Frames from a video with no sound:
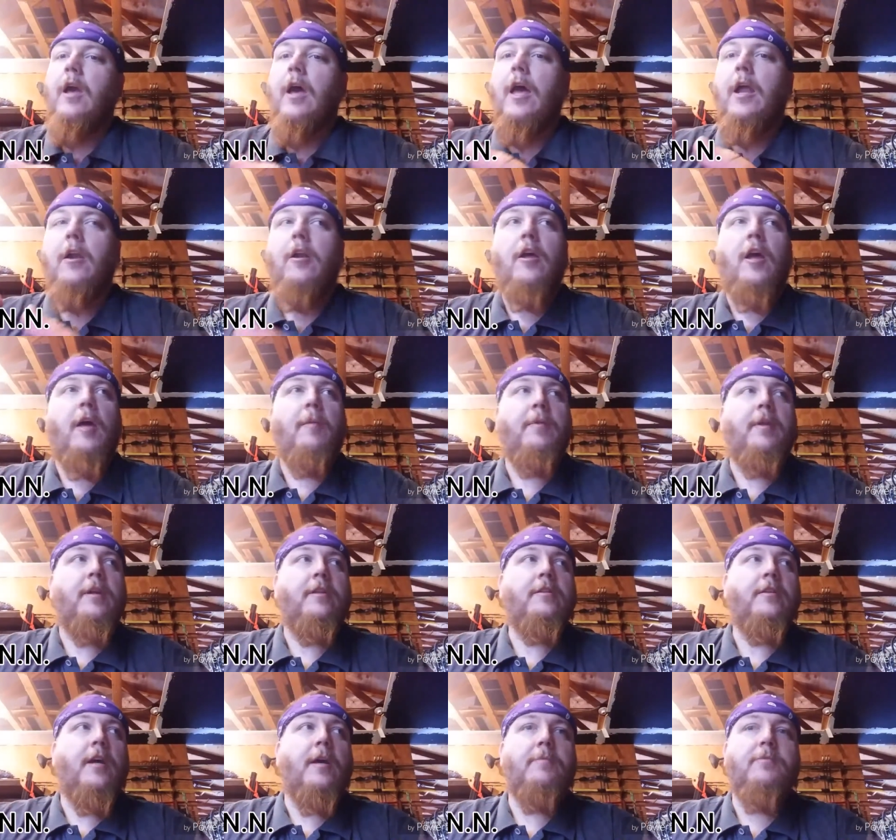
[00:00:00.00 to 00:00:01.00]
I don't know how
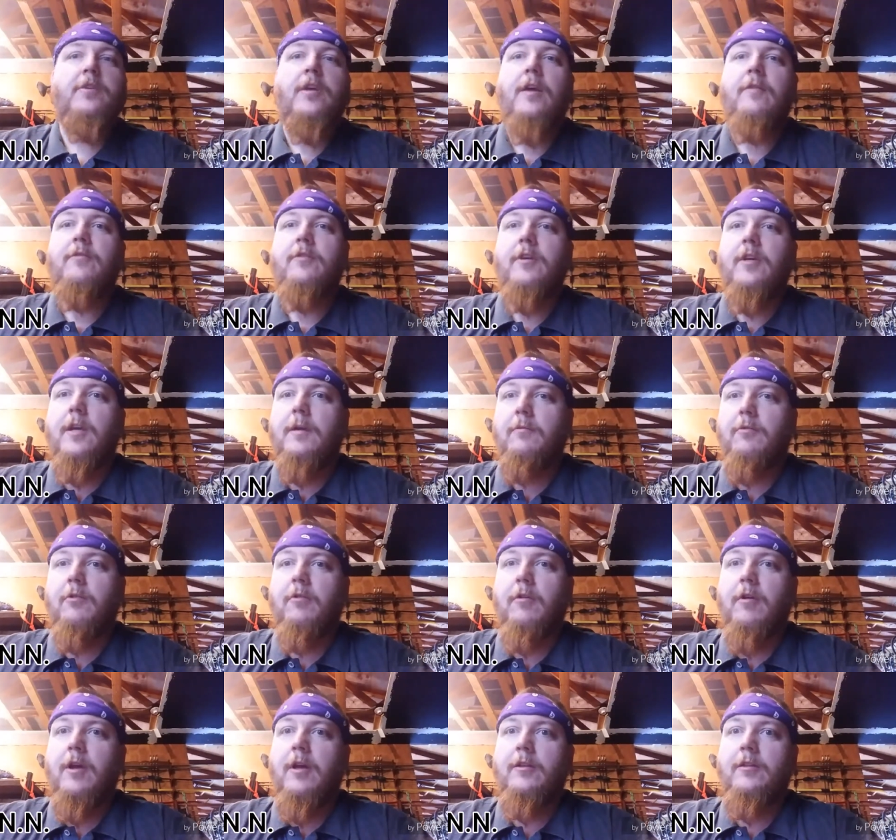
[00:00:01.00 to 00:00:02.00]
many times I have to keep
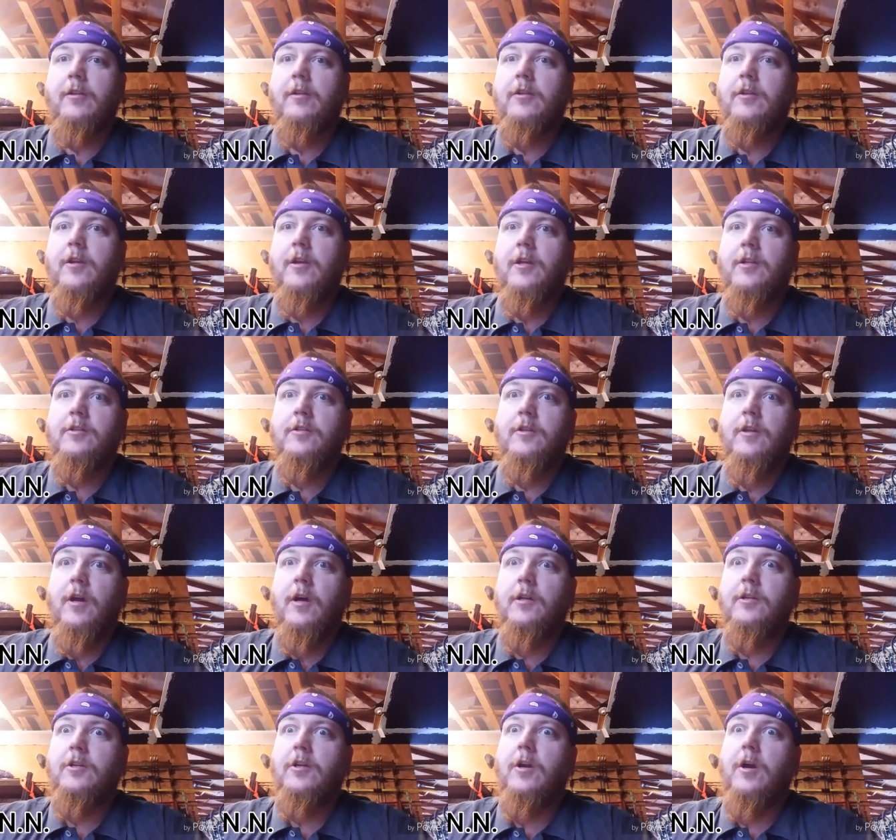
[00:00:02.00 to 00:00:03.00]
correcting you. It's
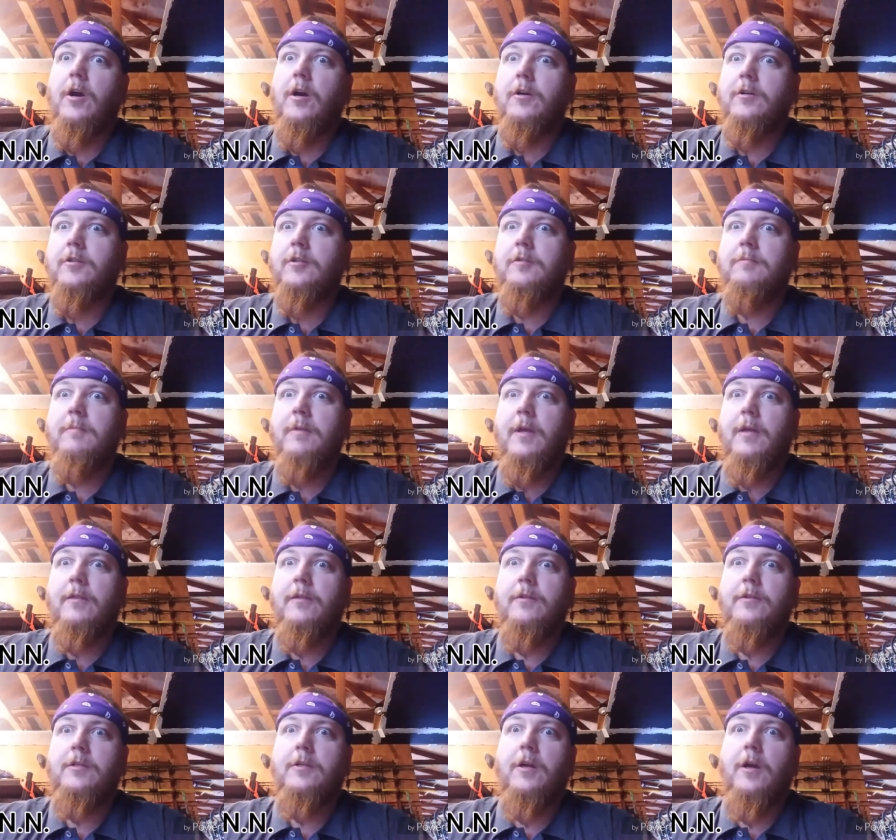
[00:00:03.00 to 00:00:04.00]
not
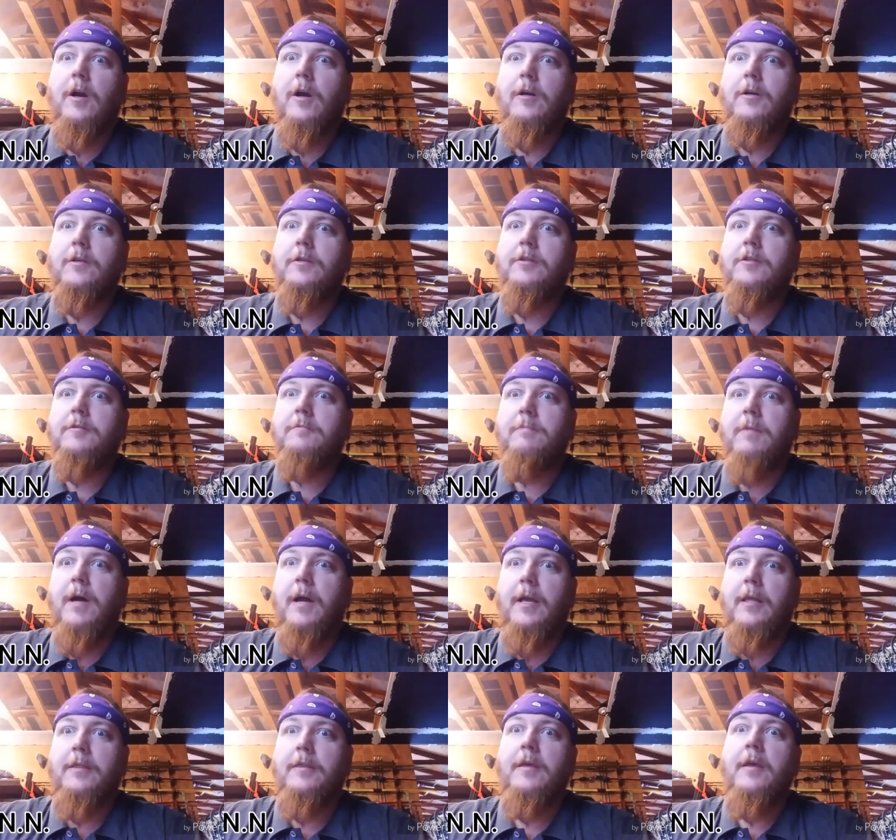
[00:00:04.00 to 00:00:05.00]
Cocksmith, it's
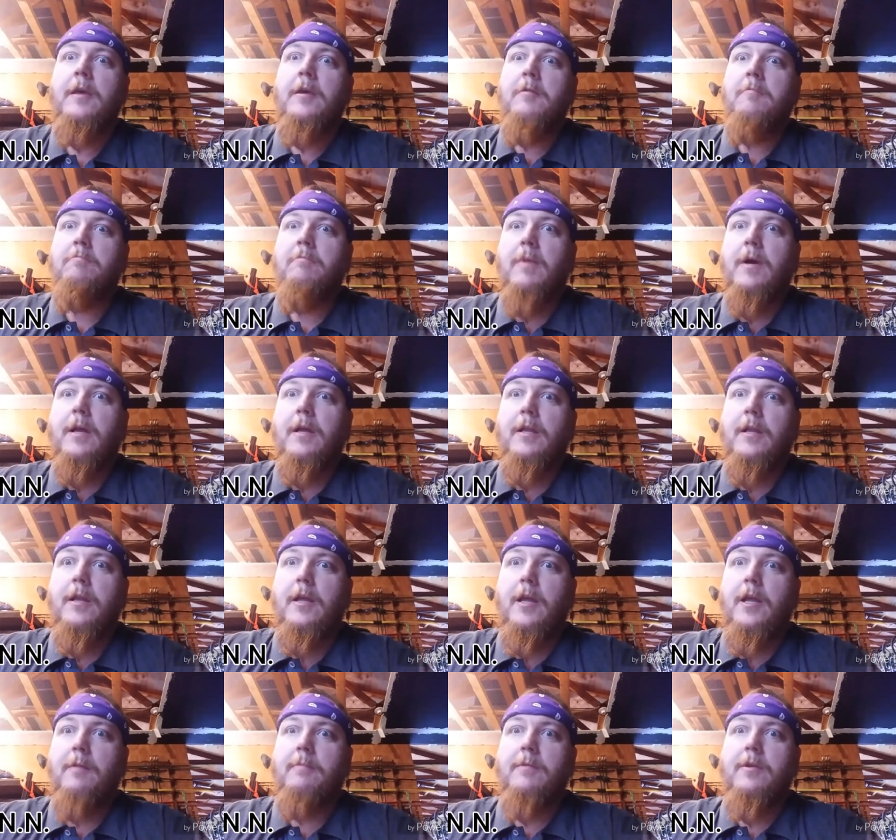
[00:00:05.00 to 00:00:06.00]
Cocksmythe. My
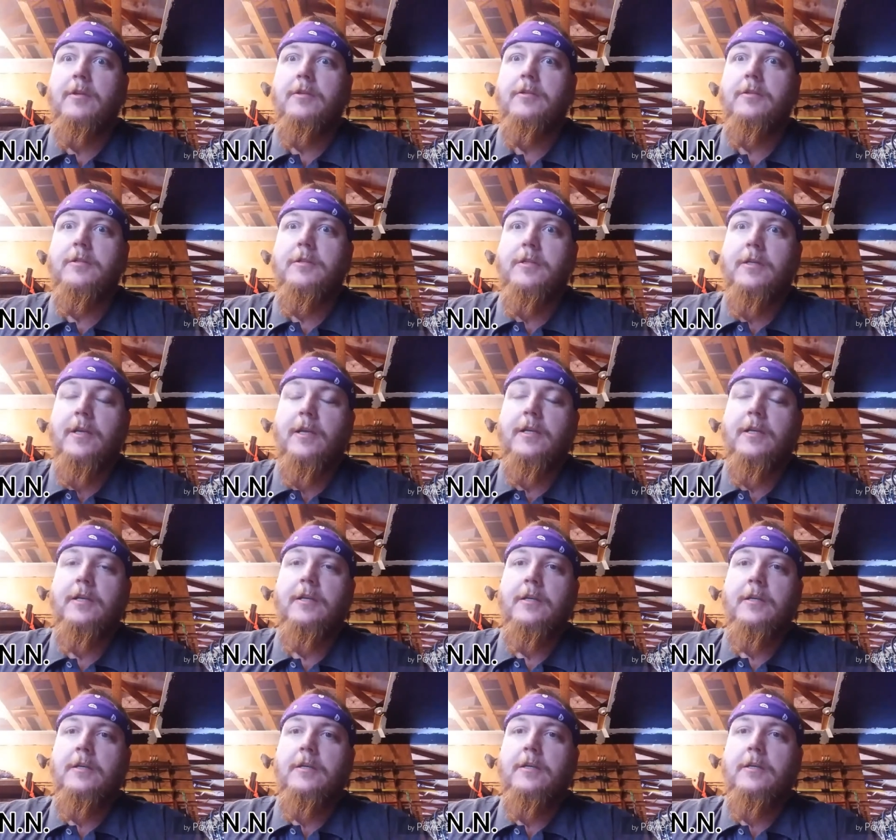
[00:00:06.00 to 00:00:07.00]
name is Dick
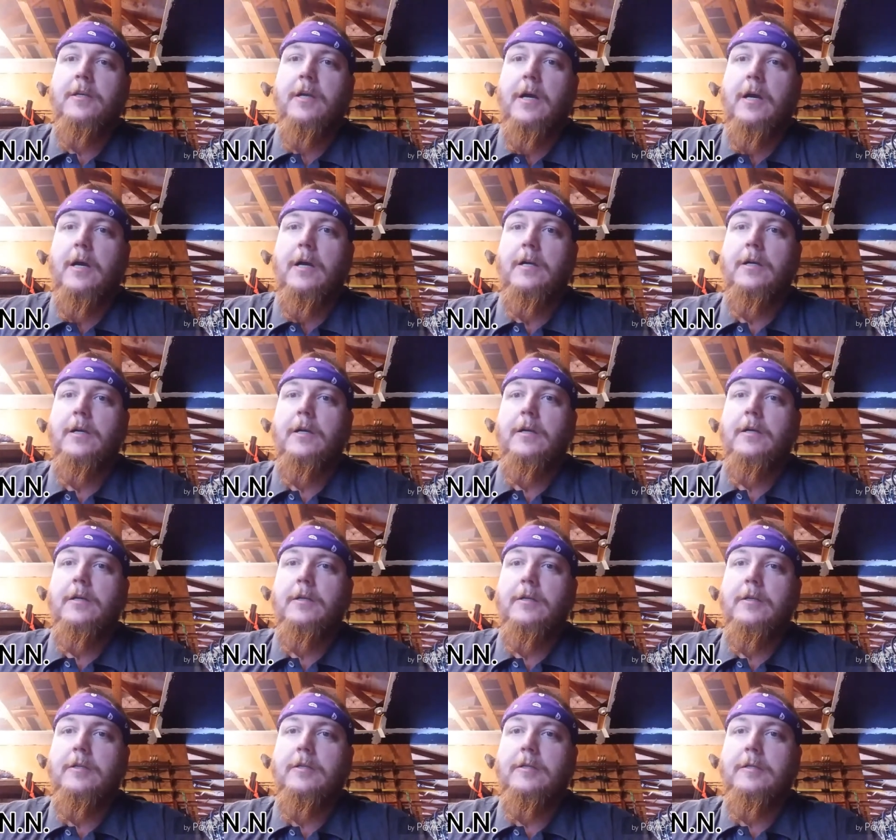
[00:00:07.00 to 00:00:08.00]
Cock
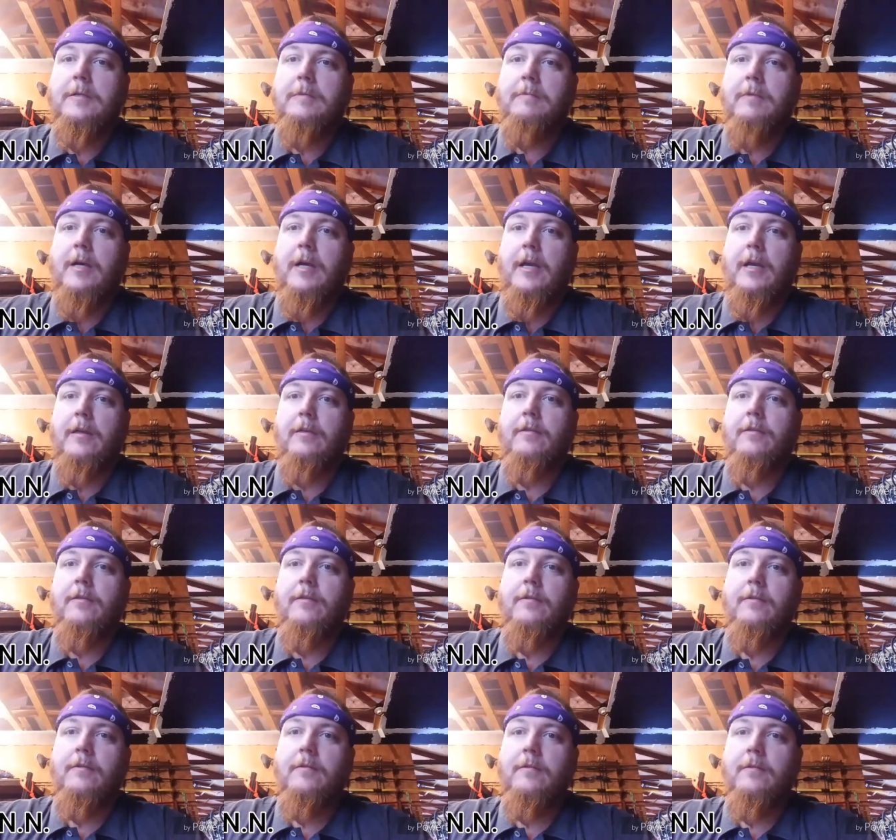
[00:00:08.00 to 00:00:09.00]
Smythe.